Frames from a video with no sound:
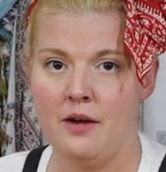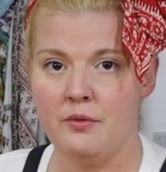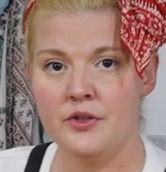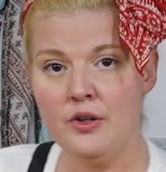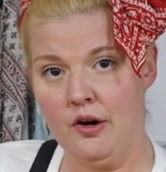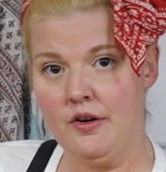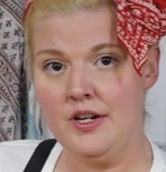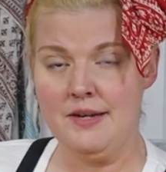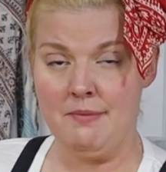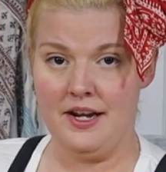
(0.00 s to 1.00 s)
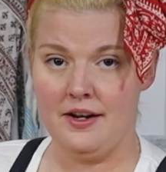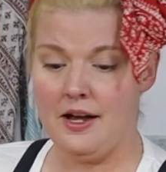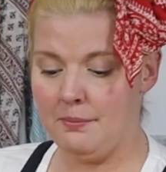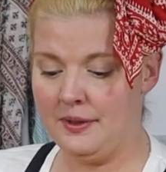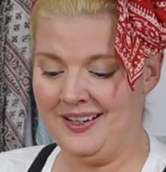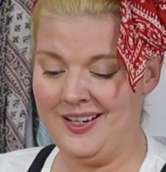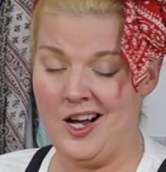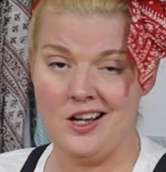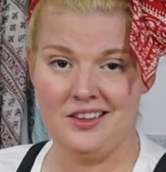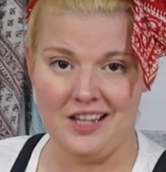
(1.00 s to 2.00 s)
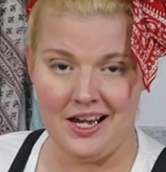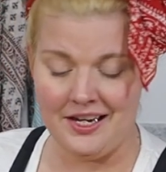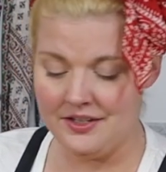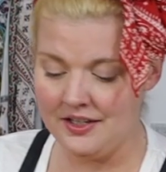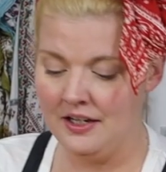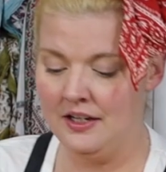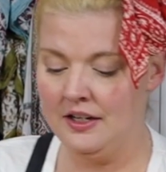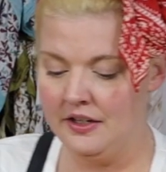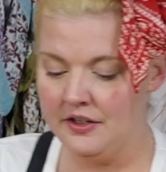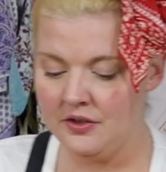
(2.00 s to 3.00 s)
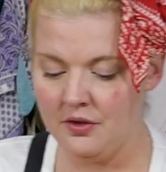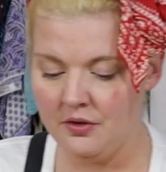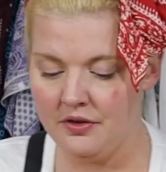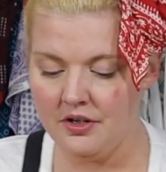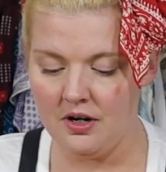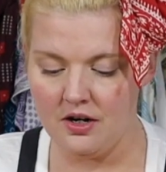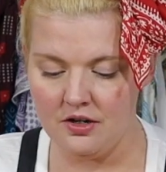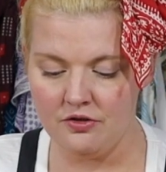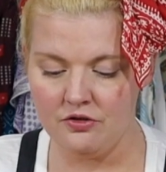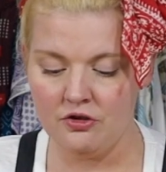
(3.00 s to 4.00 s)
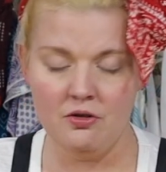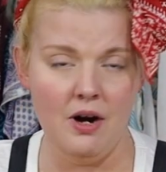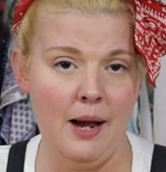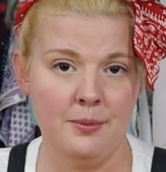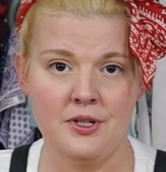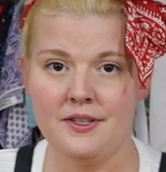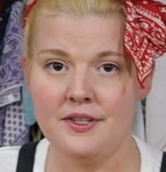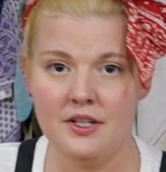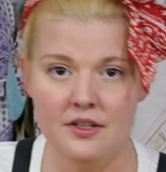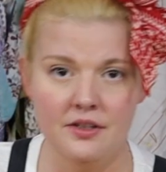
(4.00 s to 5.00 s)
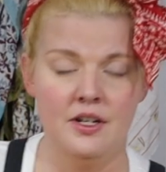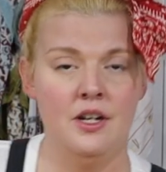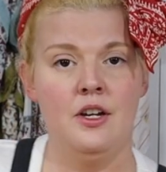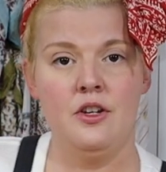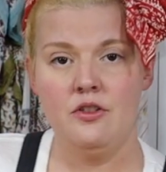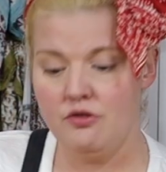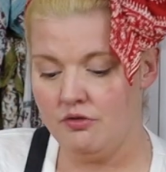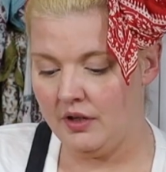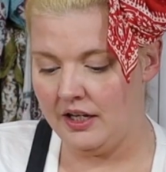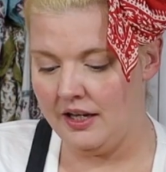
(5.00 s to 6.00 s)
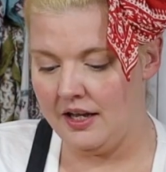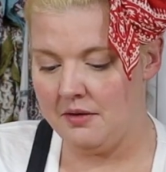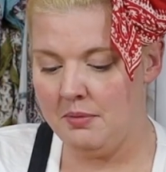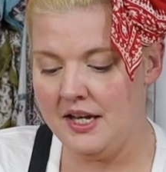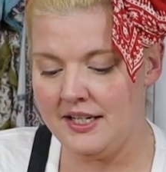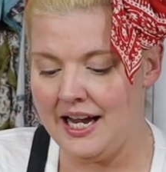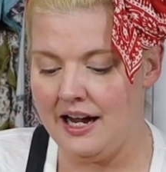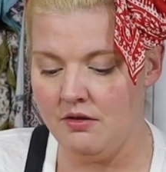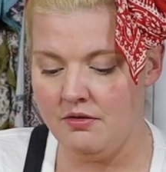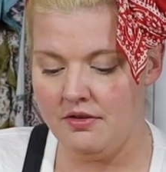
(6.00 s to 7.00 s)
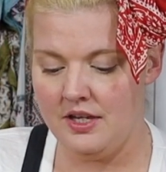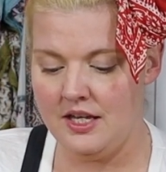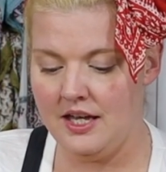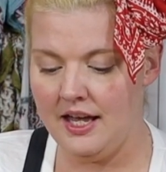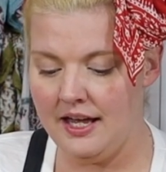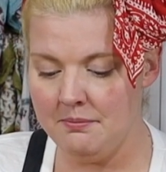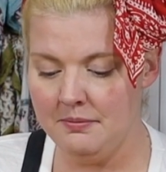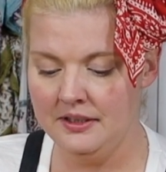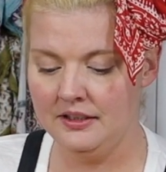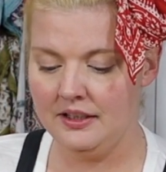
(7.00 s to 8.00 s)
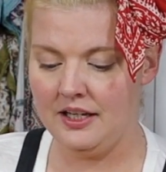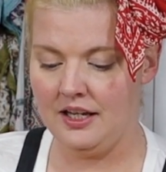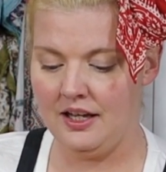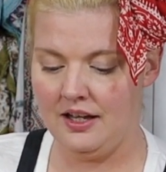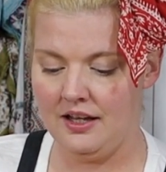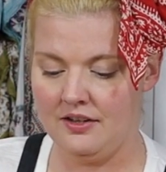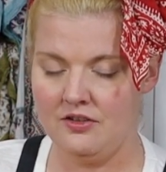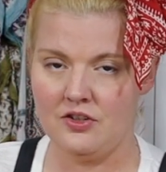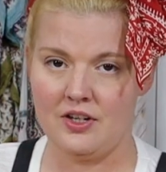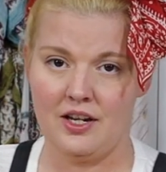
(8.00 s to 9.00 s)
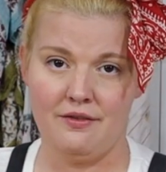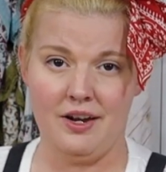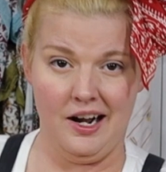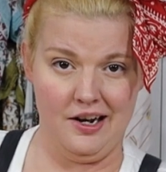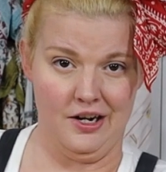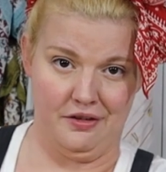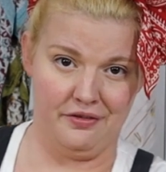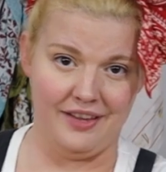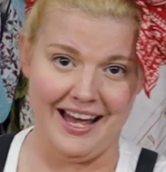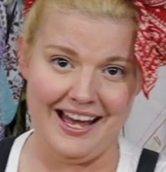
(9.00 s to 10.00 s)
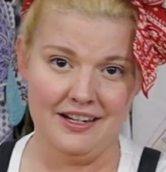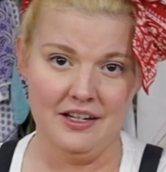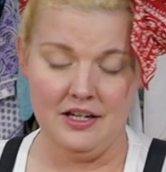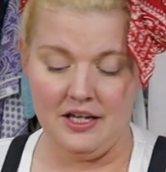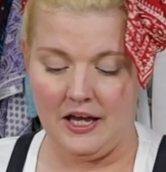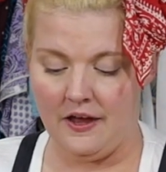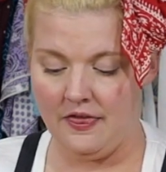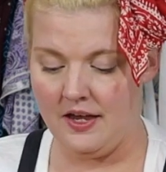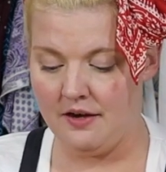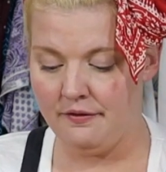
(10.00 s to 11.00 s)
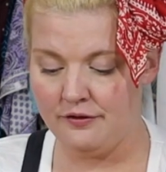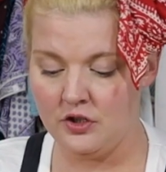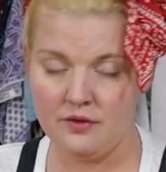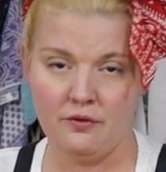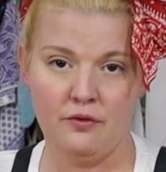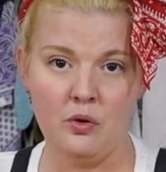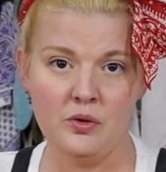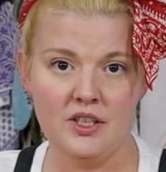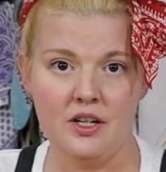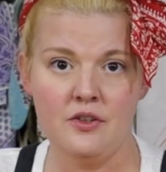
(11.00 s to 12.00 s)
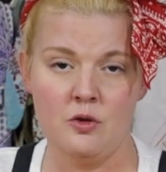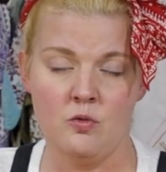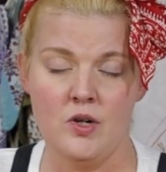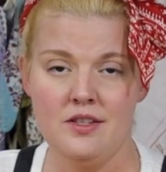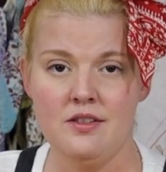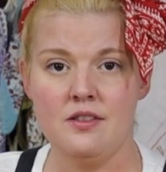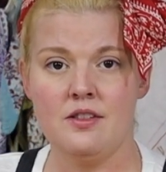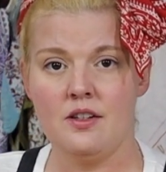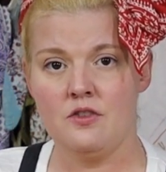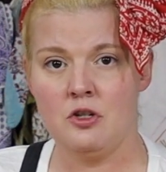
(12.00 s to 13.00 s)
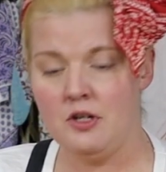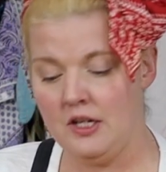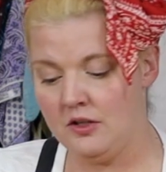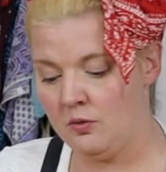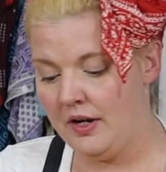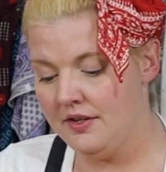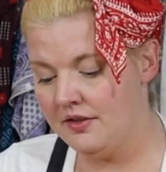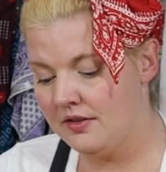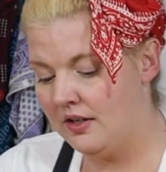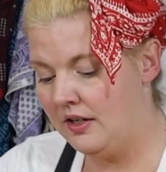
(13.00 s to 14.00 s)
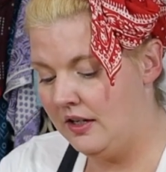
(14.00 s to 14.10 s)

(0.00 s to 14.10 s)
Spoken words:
that was already made up, unlined. So there are 2 options here. You can pick out the hem and kind of iron it flat and then just fold it under once instead of turning it twice.